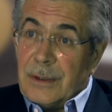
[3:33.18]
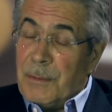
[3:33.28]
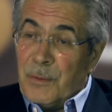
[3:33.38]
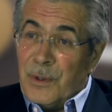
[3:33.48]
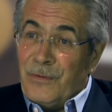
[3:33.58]

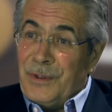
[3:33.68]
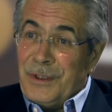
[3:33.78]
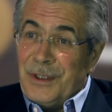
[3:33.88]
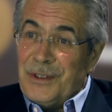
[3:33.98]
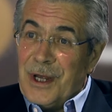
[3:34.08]
I'm a
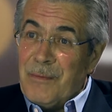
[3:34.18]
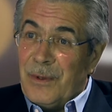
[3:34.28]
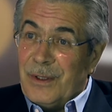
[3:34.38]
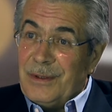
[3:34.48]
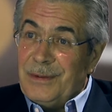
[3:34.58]
perfect
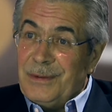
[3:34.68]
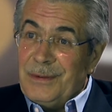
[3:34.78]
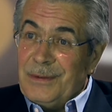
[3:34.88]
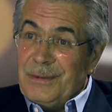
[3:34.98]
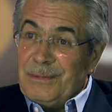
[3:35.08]
example.
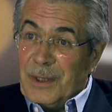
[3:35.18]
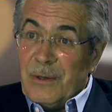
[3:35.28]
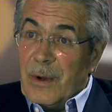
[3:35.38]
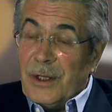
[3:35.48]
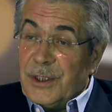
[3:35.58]
Mike
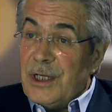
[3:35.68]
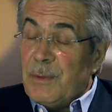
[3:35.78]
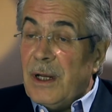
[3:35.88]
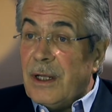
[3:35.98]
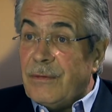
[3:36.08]
Wahl changed
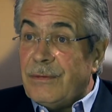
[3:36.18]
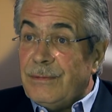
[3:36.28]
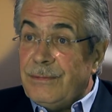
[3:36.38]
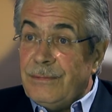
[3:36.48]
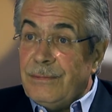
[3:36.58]
my life
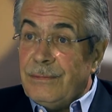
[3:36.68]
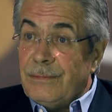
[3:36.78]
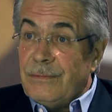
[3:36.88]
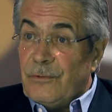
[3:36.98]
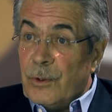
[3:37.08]

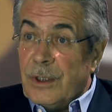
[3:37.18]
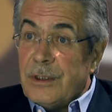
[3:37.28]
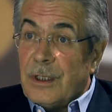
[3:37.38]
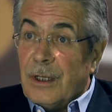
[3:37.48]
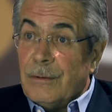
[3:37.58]
4
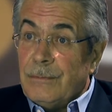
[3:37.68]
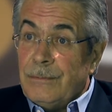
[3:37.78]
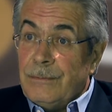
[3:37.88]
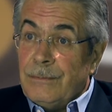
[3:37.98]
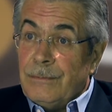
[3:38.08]
years ago,
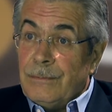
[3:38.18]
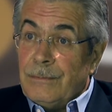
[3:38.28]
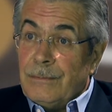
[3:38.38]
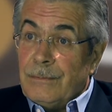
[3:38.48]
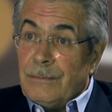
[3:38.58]

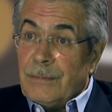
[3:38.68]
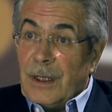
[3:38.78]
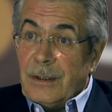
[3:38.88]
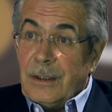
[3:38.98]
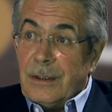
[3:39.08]

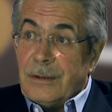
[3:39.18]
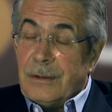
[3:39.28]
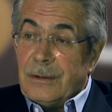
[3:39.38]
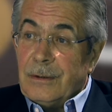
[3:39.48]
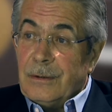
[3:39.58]
and did it
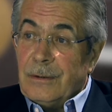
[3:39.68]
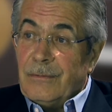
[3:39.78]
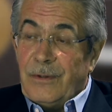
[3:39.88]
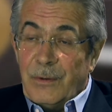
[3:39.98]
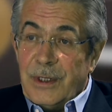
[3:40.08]

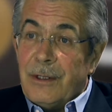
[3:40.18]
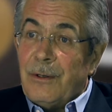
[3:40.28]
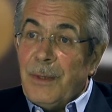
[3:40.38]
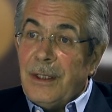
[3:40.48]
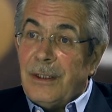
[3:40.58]
very
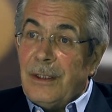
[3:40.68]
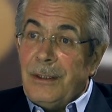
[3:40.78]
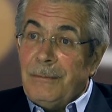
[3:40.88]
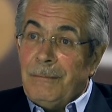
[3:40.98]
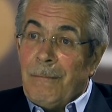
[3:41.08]
incrementally,
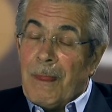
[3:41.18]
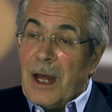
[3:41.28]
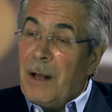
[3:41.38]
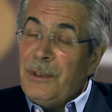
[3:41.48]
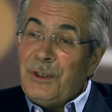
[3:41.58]

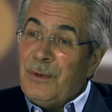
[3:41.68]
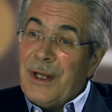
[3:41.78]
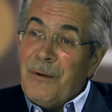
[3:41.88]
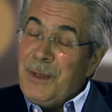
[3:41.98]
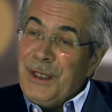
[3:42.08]
almost
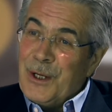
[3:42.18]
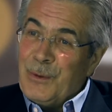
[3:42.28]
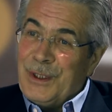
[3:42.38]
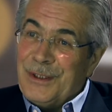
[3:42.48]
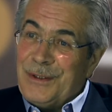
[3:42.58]
without me
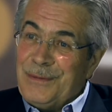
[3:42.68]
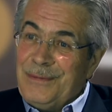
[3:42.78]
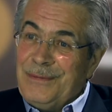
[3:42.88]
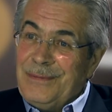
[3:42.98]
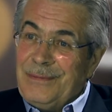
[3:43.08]
knowing it.
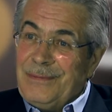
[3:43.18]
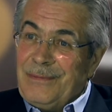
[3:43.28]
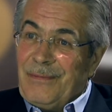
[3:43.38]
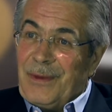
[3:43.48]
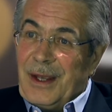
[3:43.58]

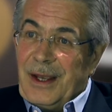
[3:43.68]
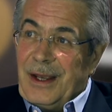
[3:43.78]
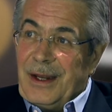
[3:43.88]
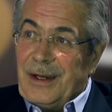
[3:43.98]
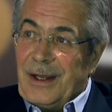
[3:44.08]

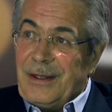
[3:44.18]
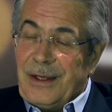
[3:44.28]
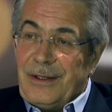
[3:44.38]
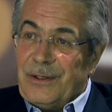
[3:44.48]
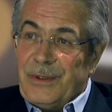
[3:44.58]
And I
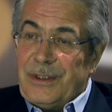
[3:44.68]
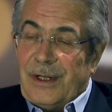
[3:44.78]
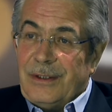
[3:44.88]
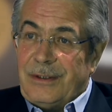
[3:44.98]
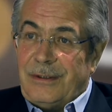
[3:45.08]
think the
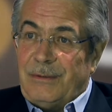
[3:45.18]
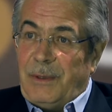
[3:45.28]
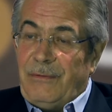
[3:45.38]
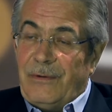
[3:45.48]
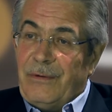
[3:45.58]
results
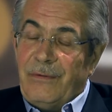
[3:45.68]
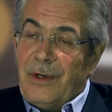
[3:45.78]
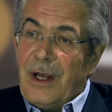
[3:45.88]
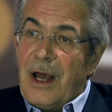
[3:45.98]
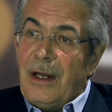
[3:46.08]
speak very,
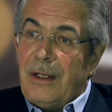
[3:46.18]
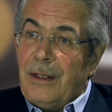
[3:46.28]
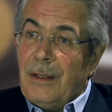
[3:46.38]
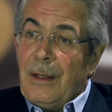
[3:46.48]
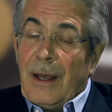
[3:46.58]
very highly.
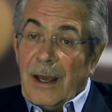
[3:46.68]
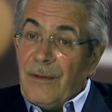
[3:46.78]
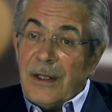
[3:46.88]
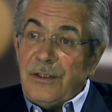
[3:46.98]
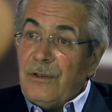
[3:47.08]
And
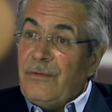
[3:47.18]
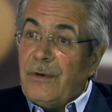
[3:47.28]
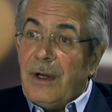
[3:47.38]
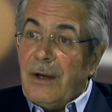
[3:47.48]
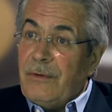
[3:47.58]
that's true
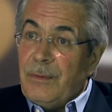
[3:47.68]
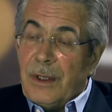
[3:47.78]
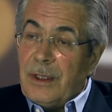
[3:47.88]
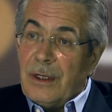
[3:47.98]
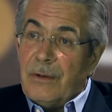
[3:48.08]
for
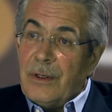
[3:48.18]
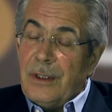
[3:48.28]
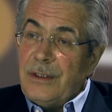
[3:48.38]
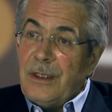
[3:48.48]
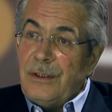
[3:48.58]
everybody in our
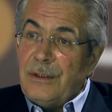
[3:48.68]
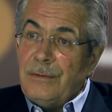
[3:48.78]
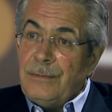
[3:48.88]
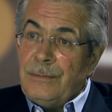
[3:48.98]
organization.